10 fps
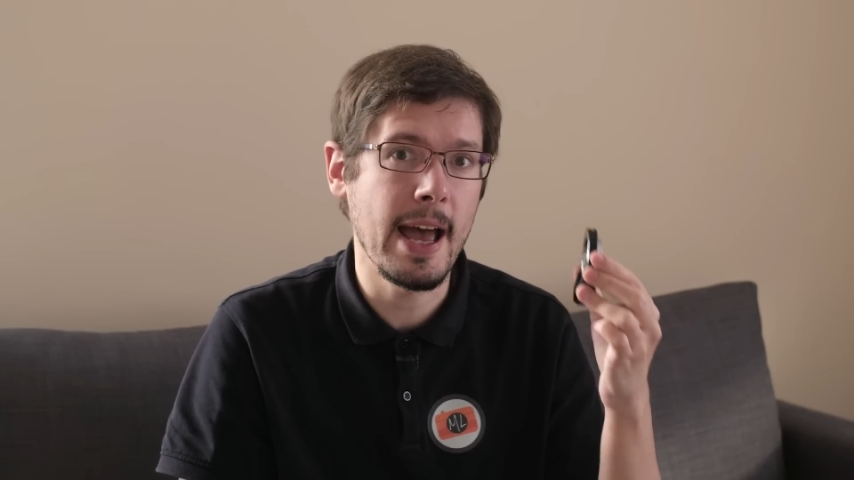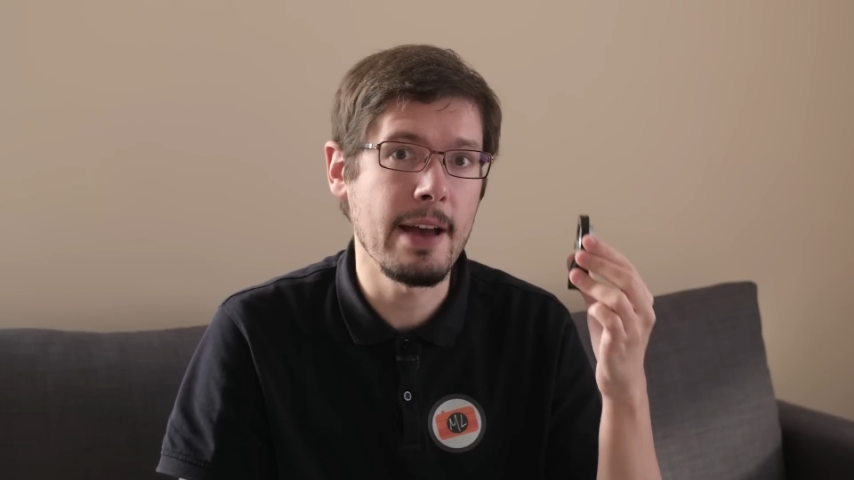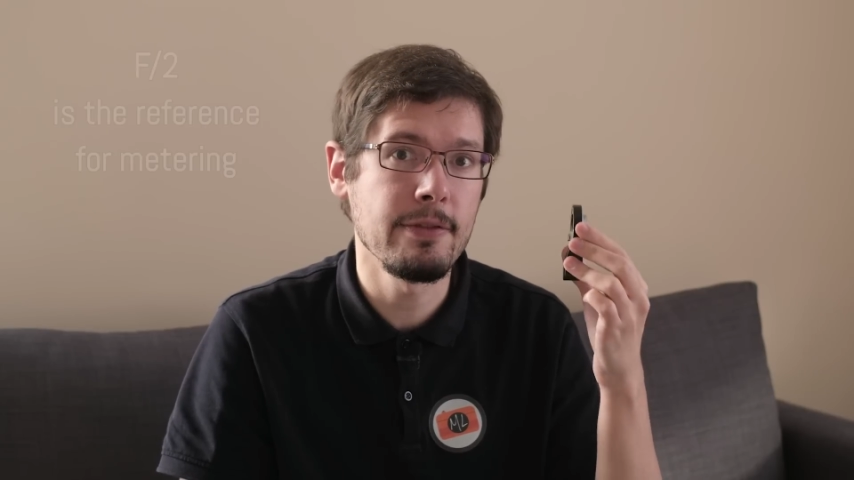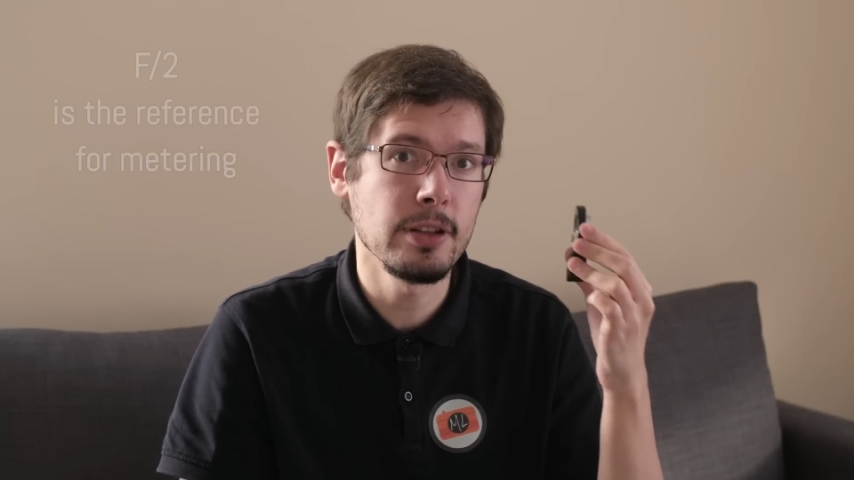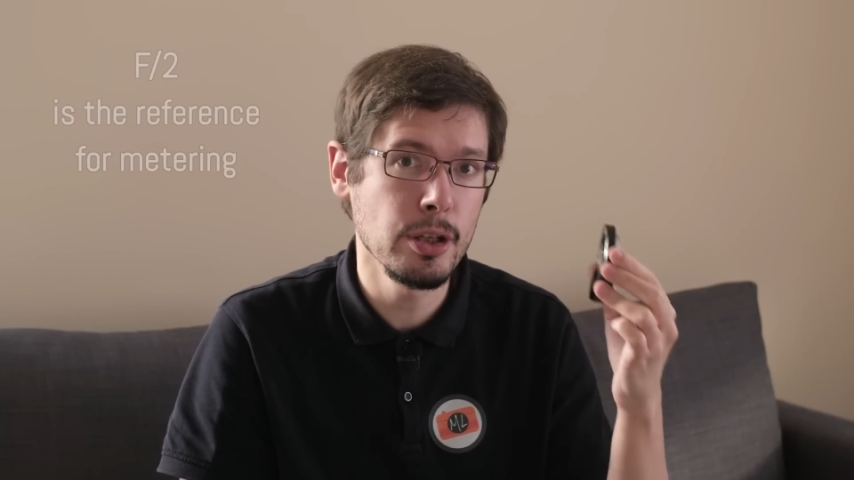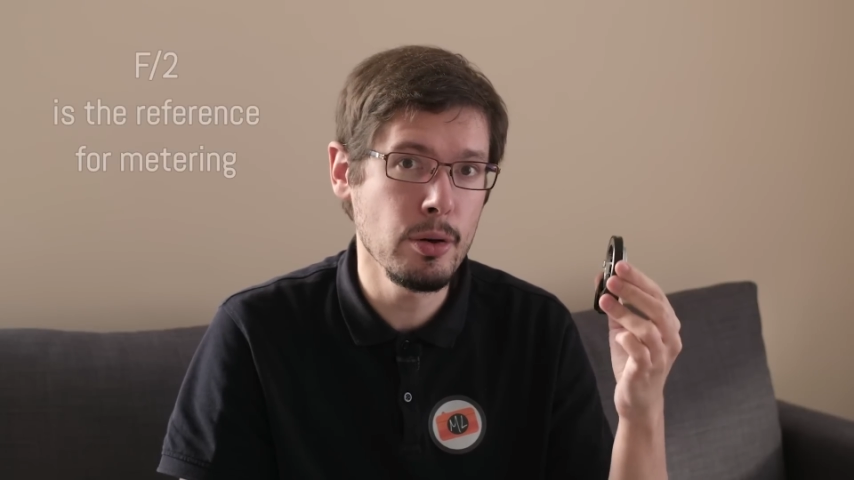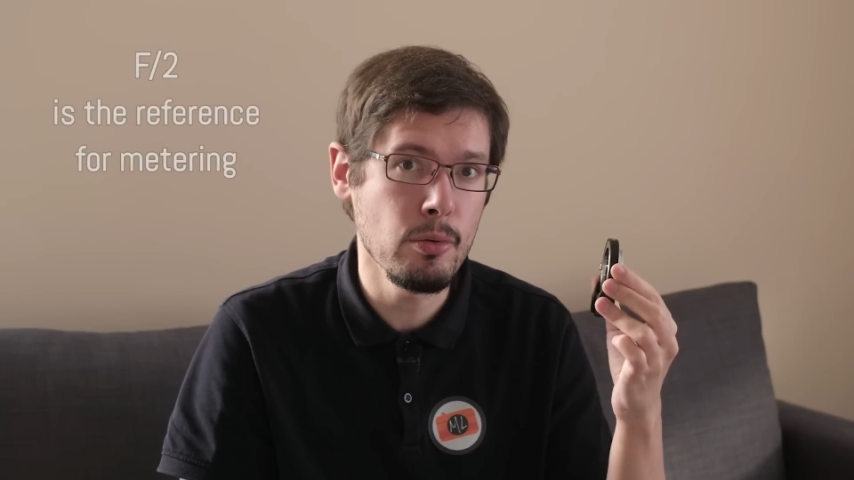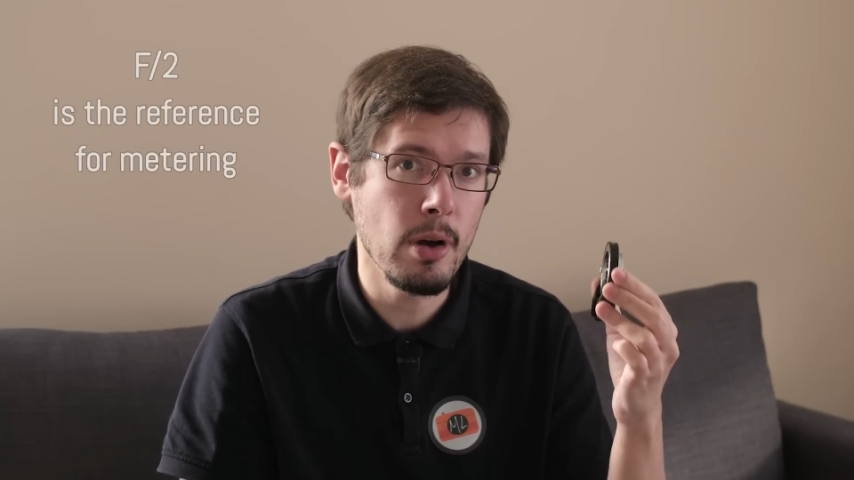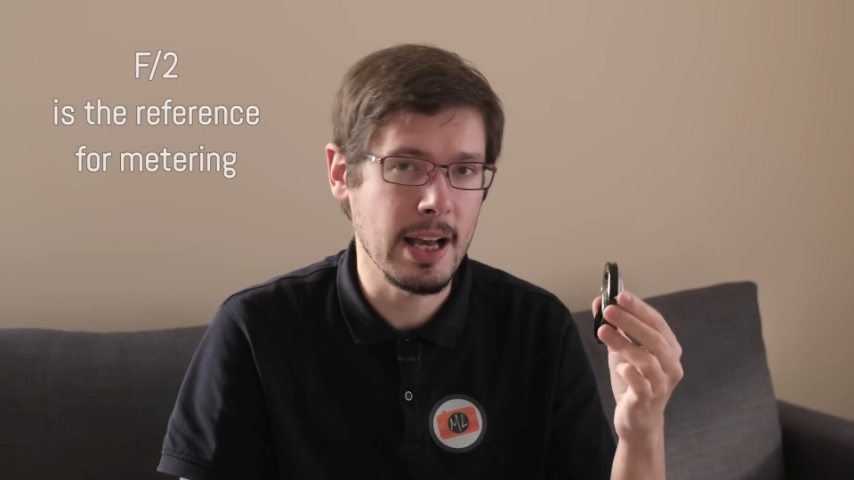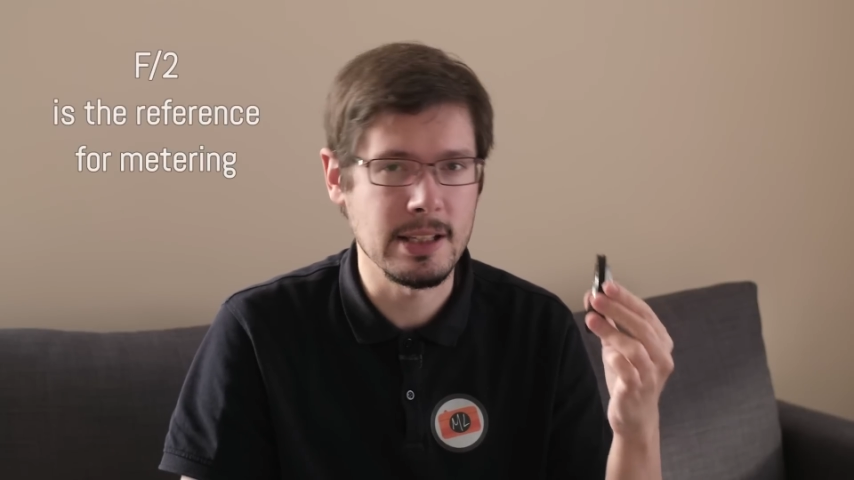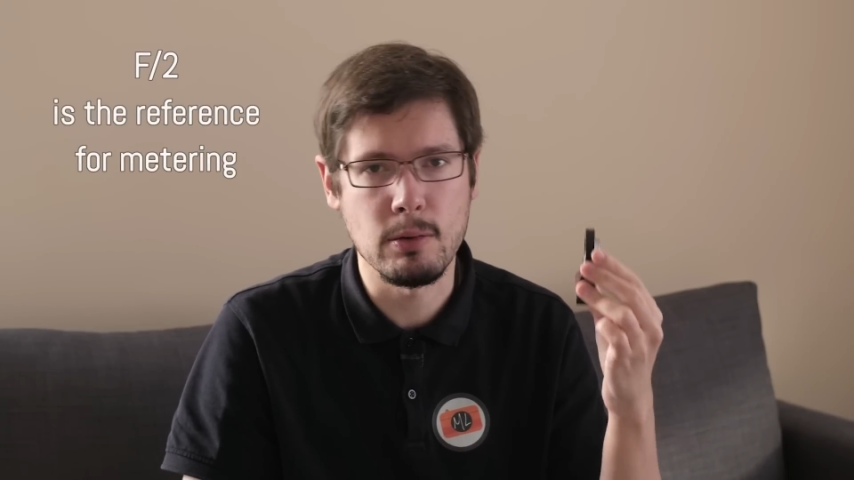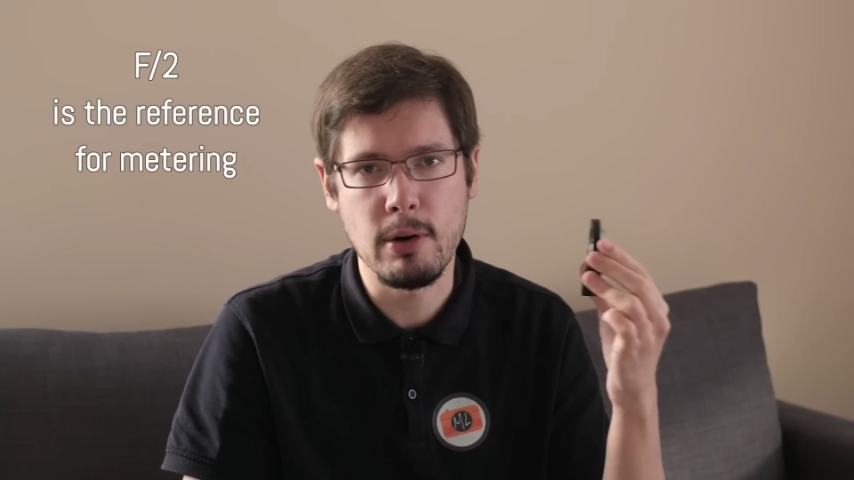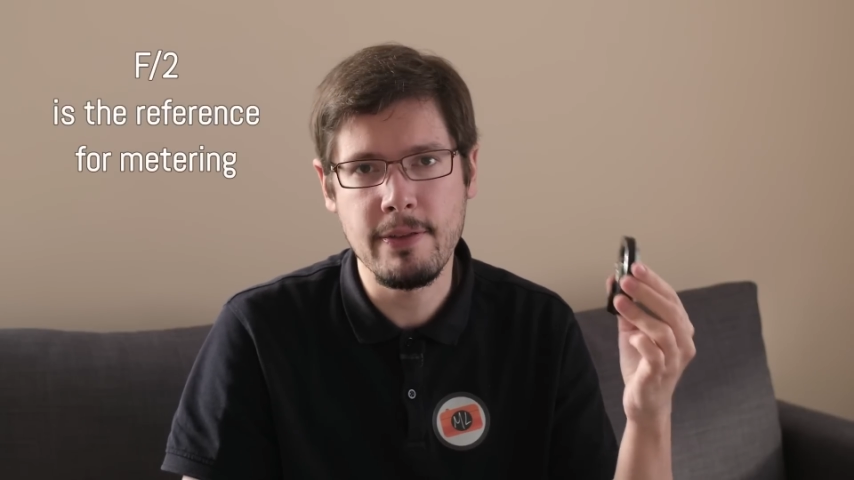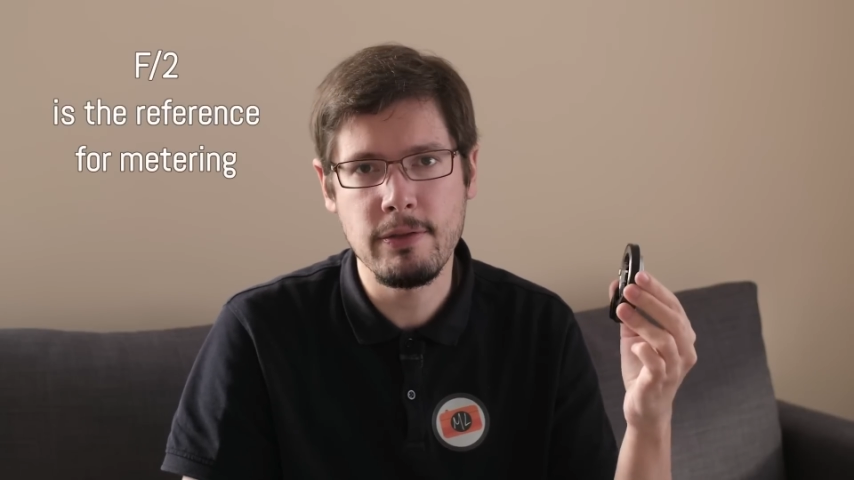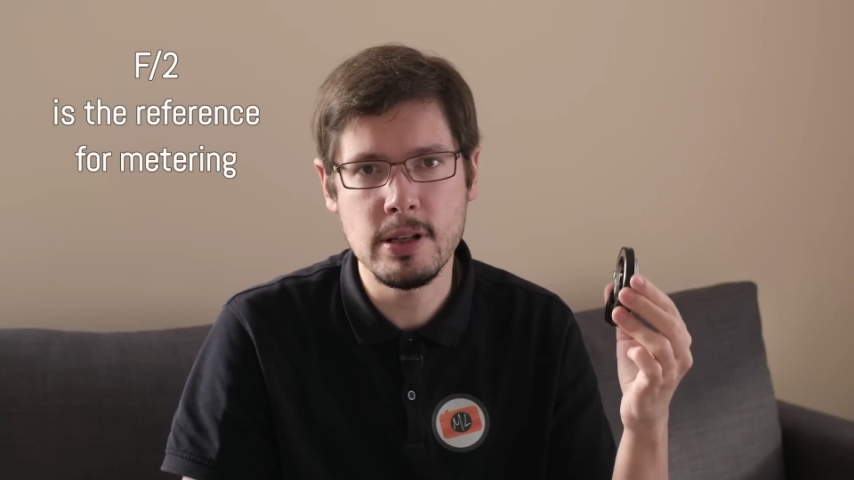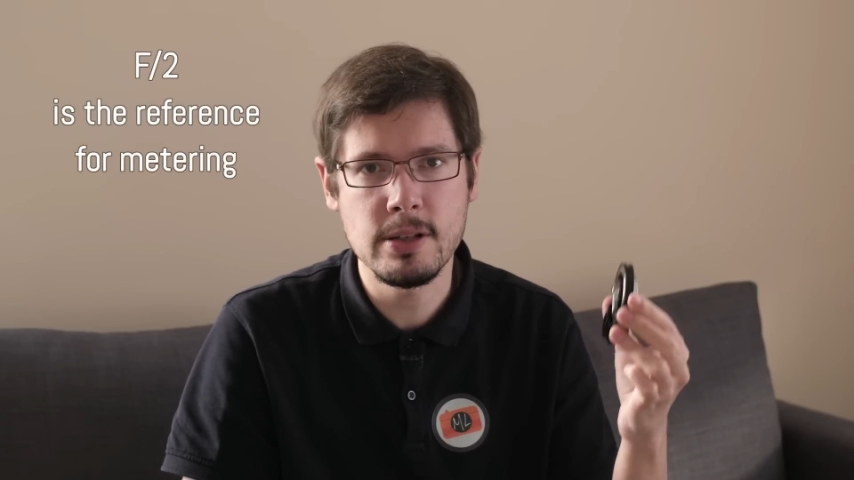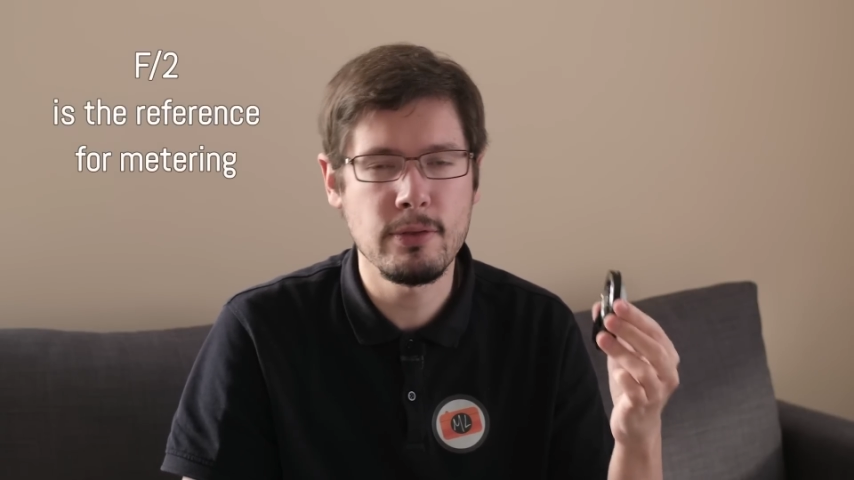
f2 as a reference